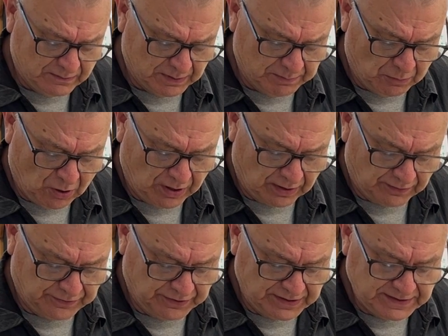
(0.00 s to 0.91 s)
What
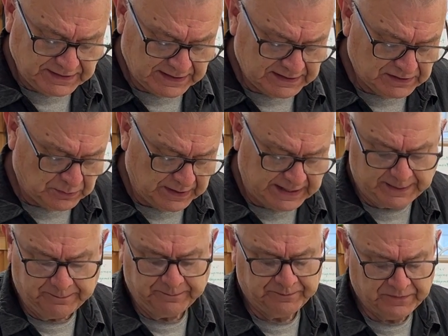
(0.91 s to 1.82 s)
model?
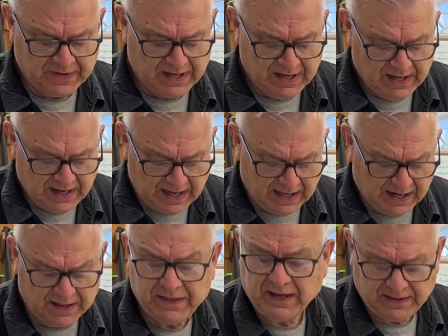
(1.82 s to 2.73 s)
3620.
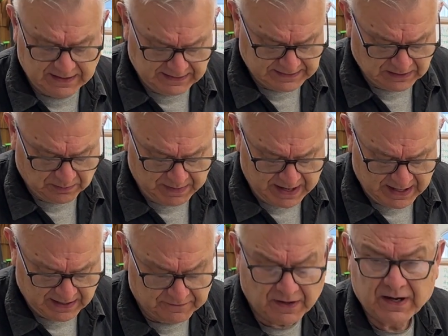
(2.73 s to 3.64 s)
And I think they still
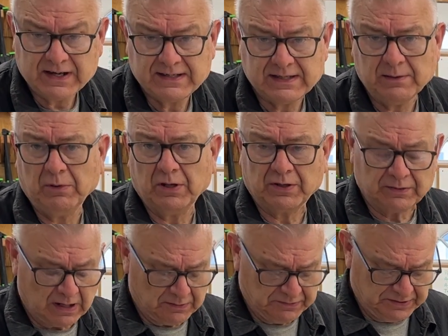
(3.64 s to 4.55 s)
make a very
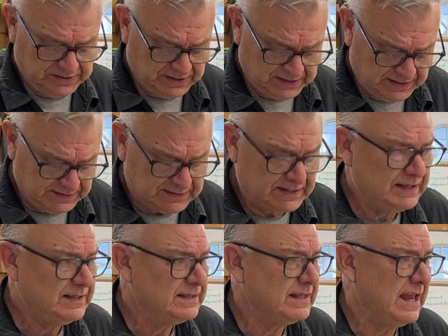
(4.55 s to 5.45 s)
similar router to this.
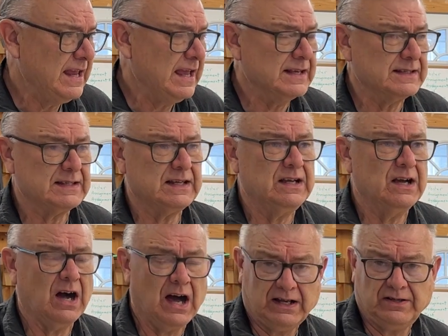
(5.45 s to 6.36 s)
This thing has
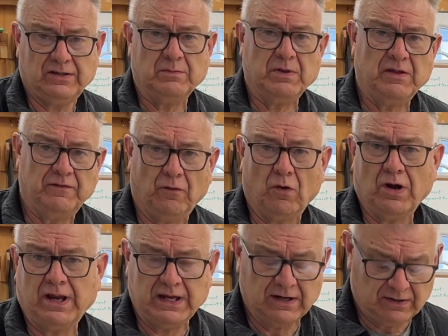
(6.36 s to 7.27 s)
got to be
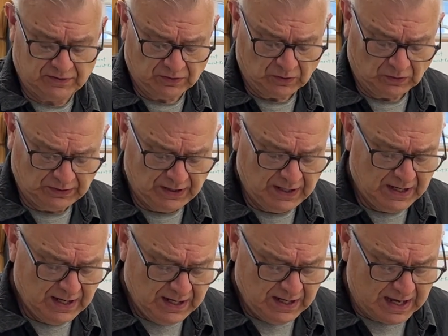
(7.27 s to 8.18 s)
40 years old,
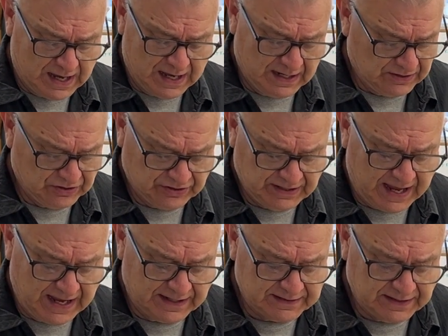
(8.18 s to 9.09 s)
and it just
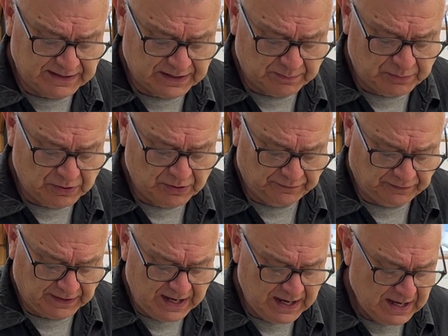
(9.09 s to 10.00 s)
hangs in there
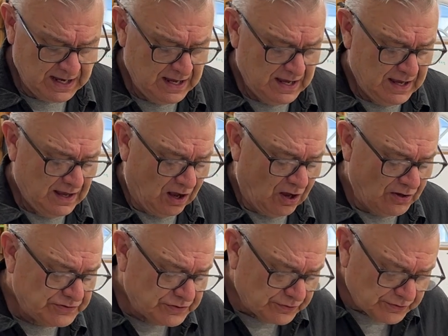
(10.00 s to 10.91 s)
beautifully.
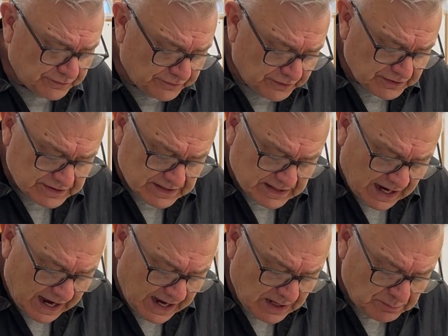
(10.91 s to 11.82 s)
Also, the first
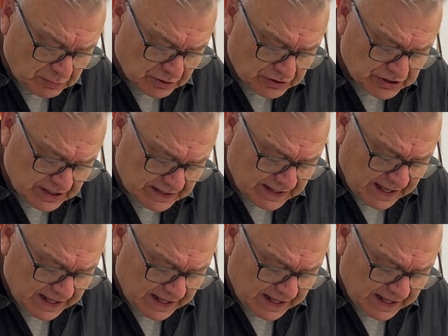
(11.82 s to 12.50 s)
guide bushing